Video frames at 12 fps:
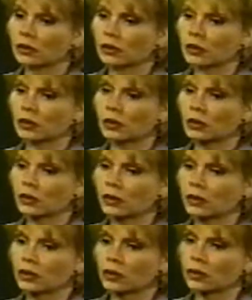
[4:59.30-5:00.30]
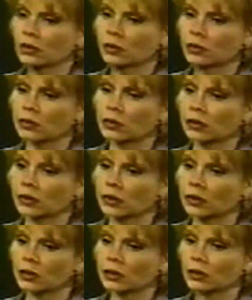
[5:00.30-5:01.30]

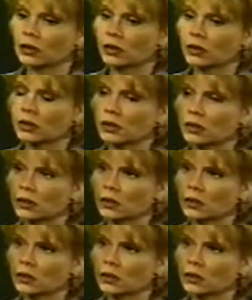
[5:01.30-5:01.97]
(not speaking)